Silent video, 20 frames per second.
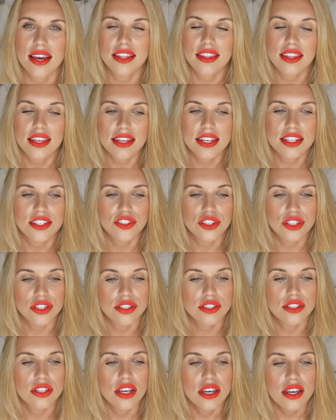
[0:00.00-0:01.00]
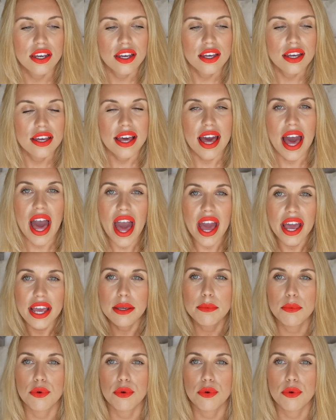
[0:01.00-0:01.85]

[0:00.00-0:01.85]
I think it's just a,